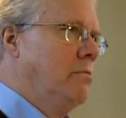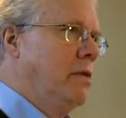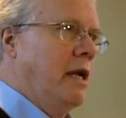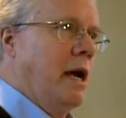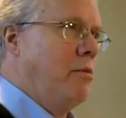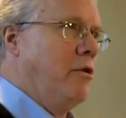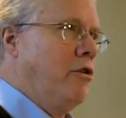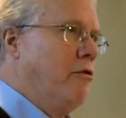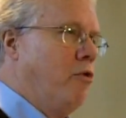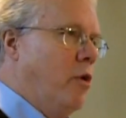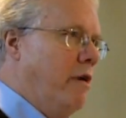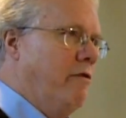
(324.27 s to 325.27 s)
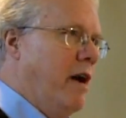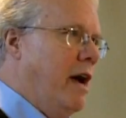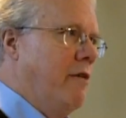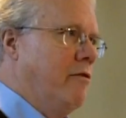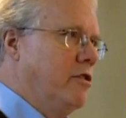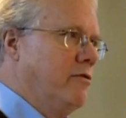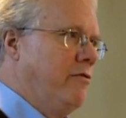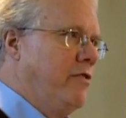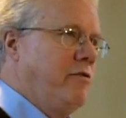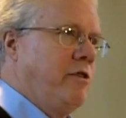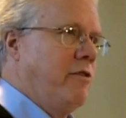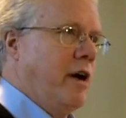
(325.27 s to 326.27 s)
But not when you're 45 or
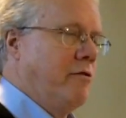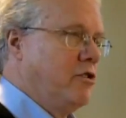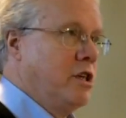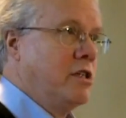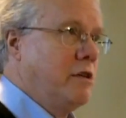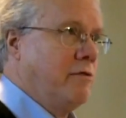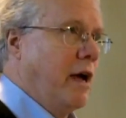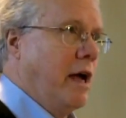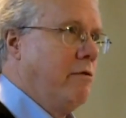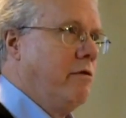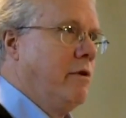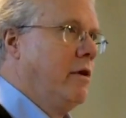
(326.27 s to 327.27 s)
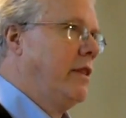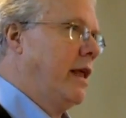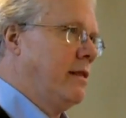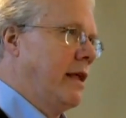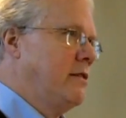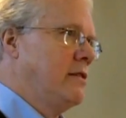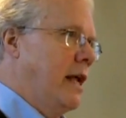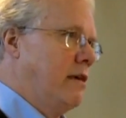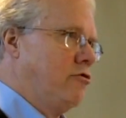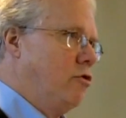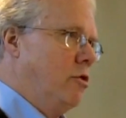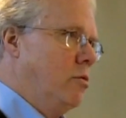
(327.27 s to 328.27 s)
55 or 65. That's not
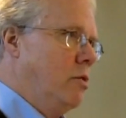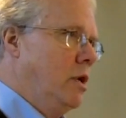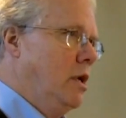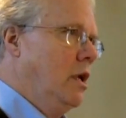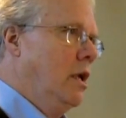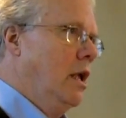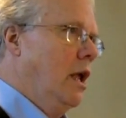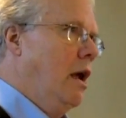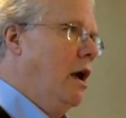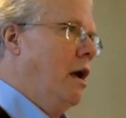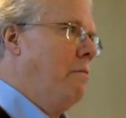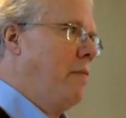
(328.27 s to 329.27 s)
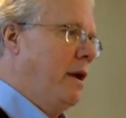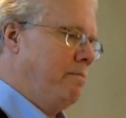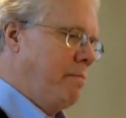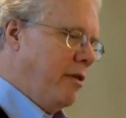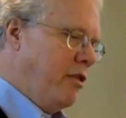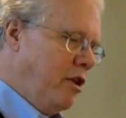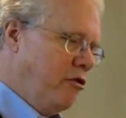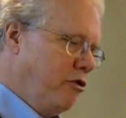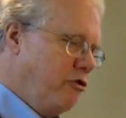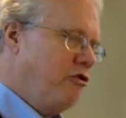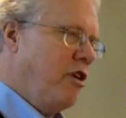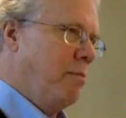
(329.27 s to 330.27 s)
true. But these
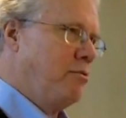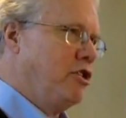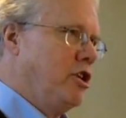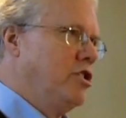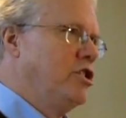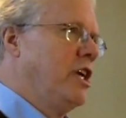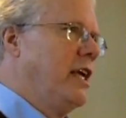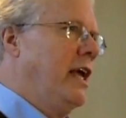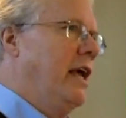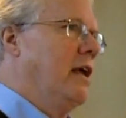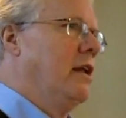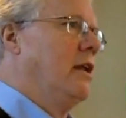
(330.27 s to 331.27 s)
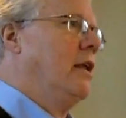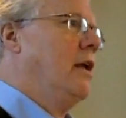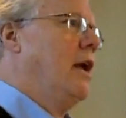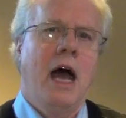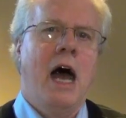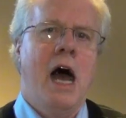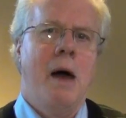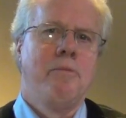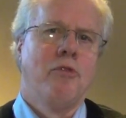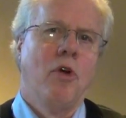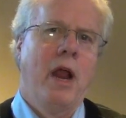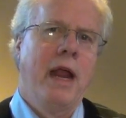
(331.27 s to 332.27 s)
assumptions, again,
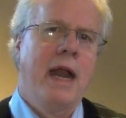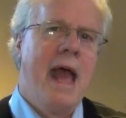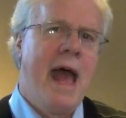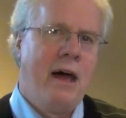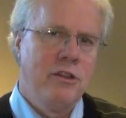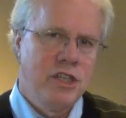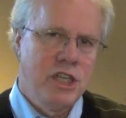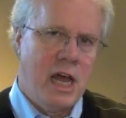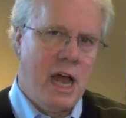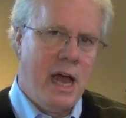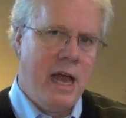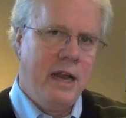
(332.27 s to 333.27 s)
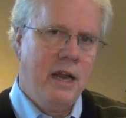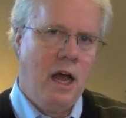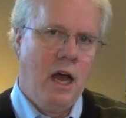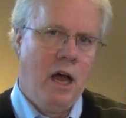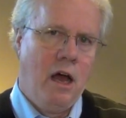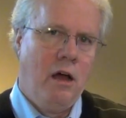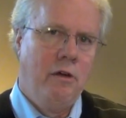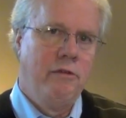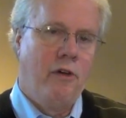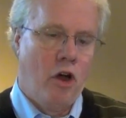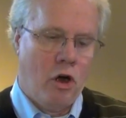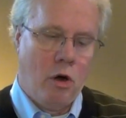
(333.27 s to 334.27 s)
operate outside
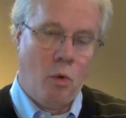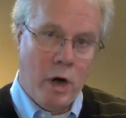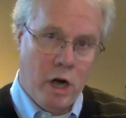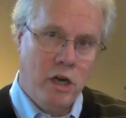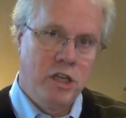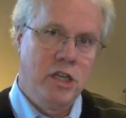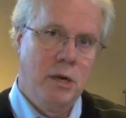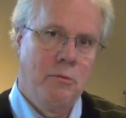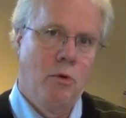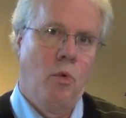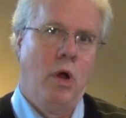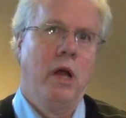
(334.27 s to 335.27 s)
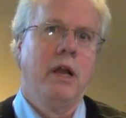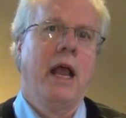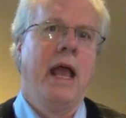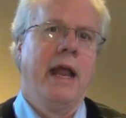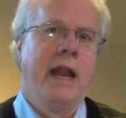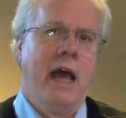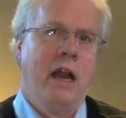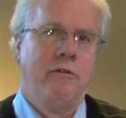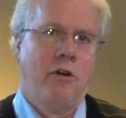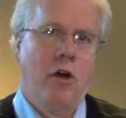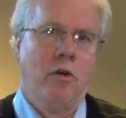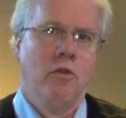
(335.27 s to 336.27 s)
of our awareness, number one, and out
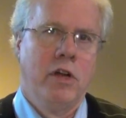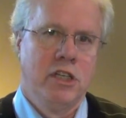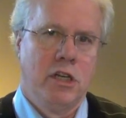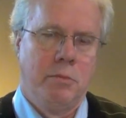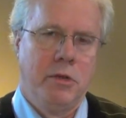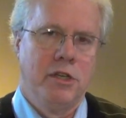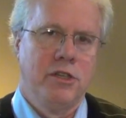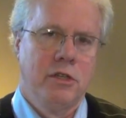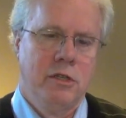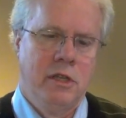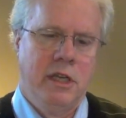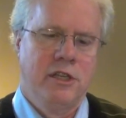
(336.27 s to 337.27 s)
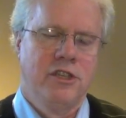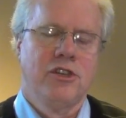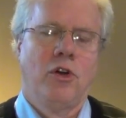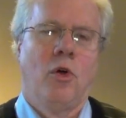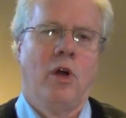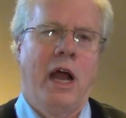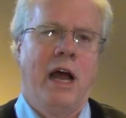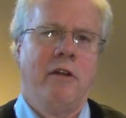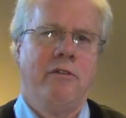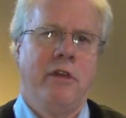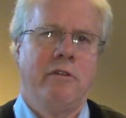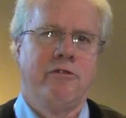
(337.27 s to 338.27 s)
of our reasonableness, or out
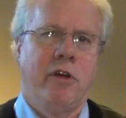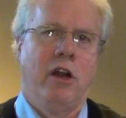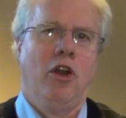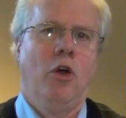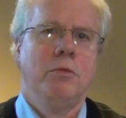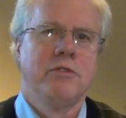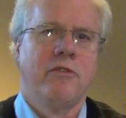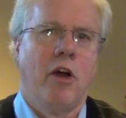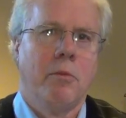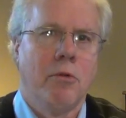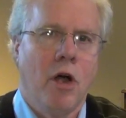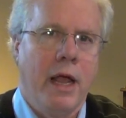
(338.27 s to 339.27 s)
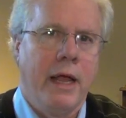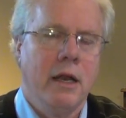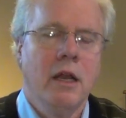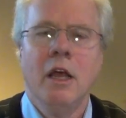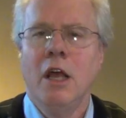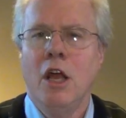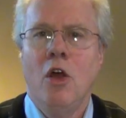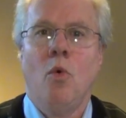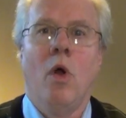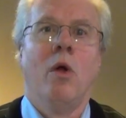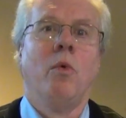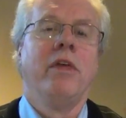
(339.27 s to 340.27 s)
of the frontal lobes of our brain,
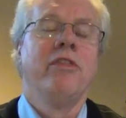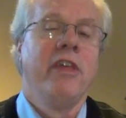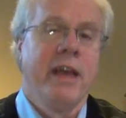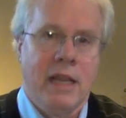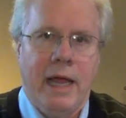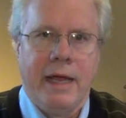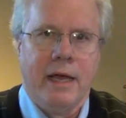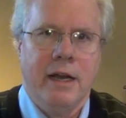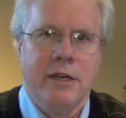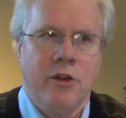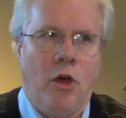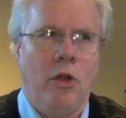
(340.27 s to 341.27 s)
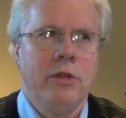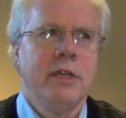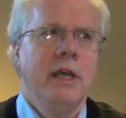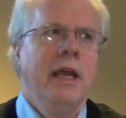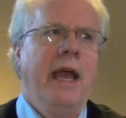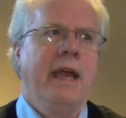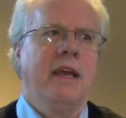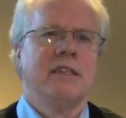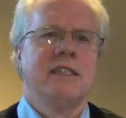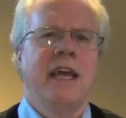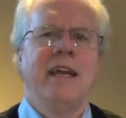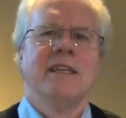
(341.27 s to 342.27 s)
where we think like an adult and can
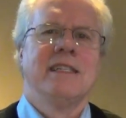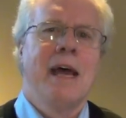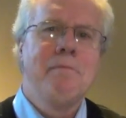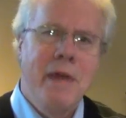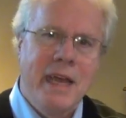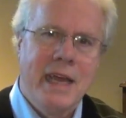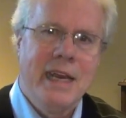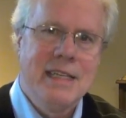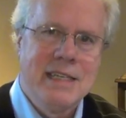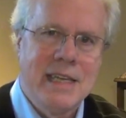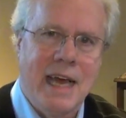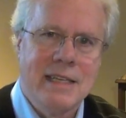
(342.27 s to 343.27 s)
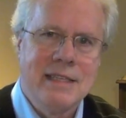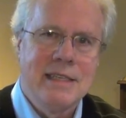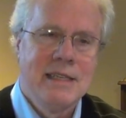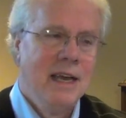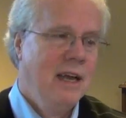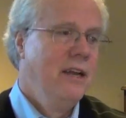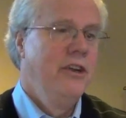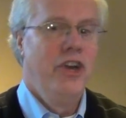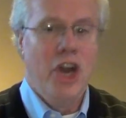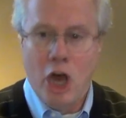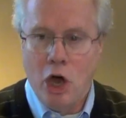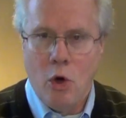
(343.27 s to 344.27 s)
say, does that make any sense?
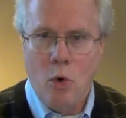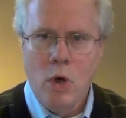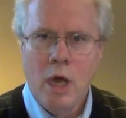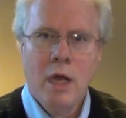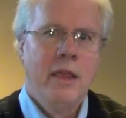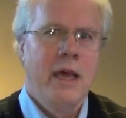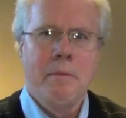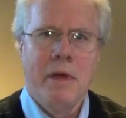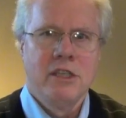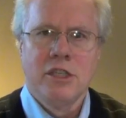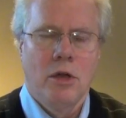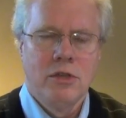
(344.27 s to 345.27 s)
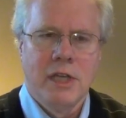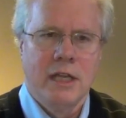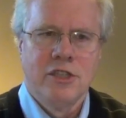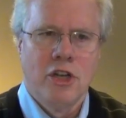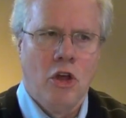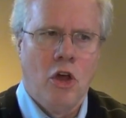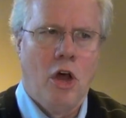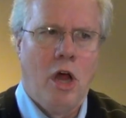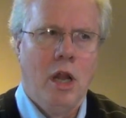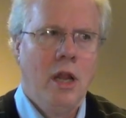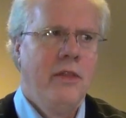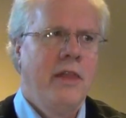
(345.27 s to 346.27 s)
No, that makes no sense at
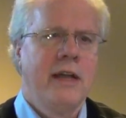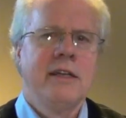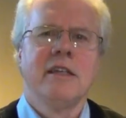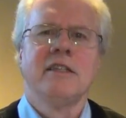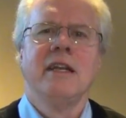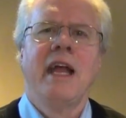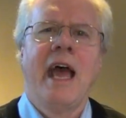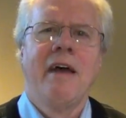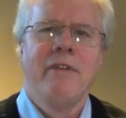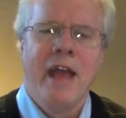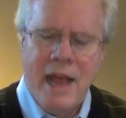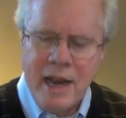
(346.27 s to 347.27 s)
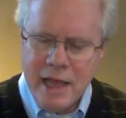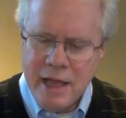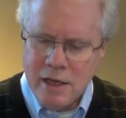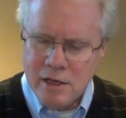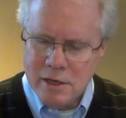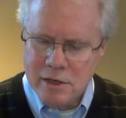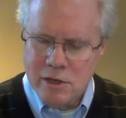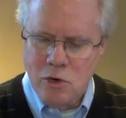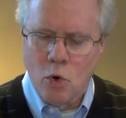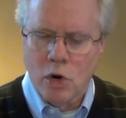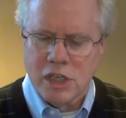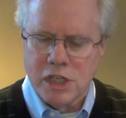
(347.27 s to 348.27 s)
all. That doesn't have any
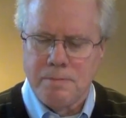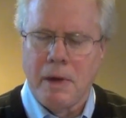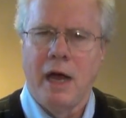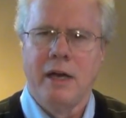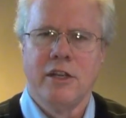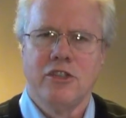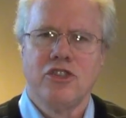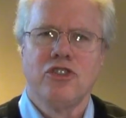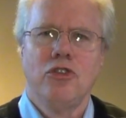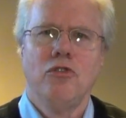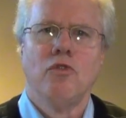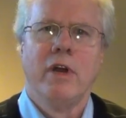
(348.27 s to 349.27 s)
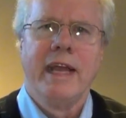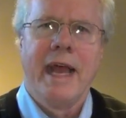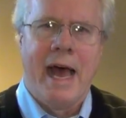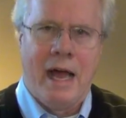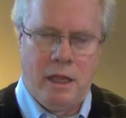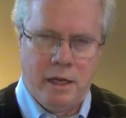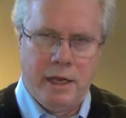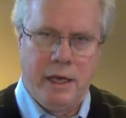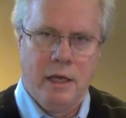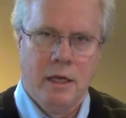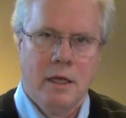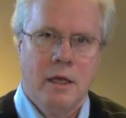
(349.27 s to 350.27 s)
correspondence to reality.